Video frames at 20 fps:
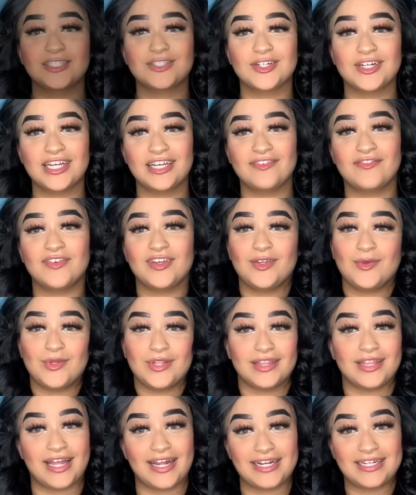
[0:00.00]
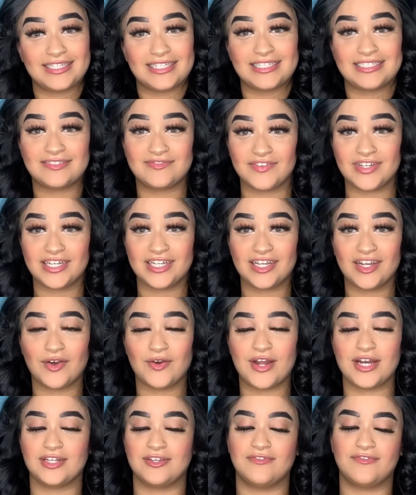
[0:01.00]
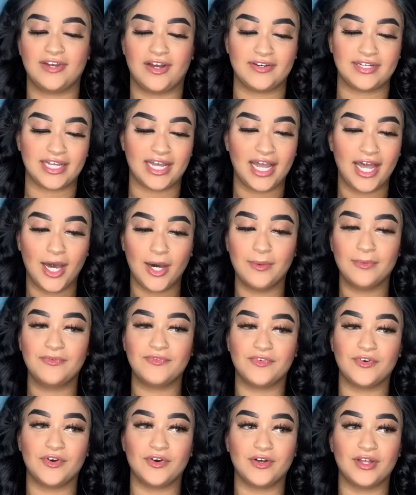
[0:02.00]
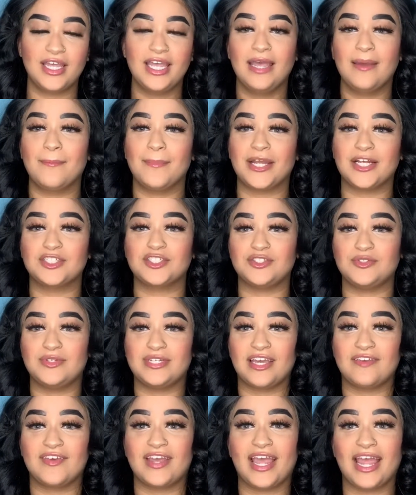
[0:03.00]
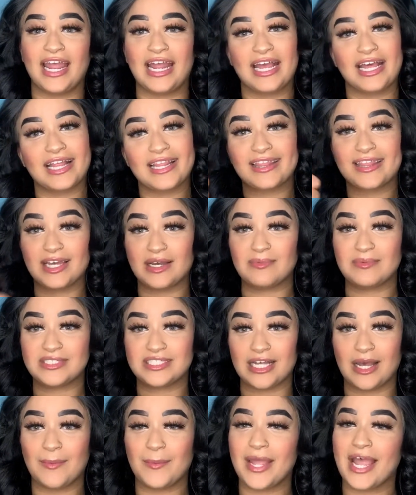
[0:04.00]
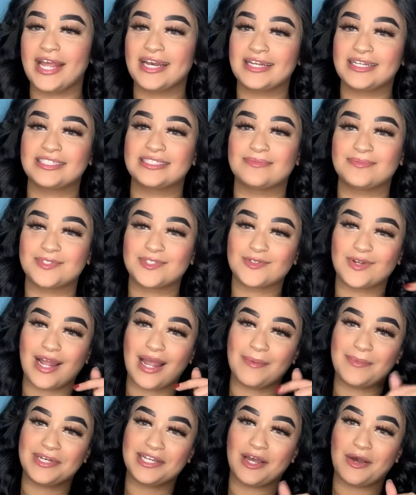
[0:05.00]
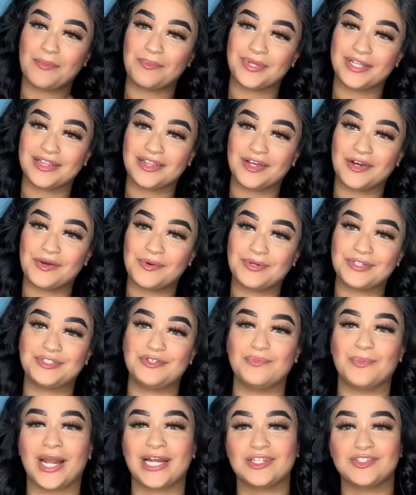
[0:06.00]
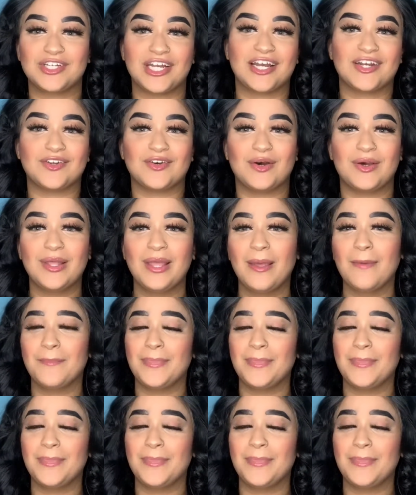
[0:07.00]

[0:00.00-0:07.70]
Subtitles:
sure if you liked this video and you found it helpful, make sure you give it a thumbs up and subscribe down below to my channel.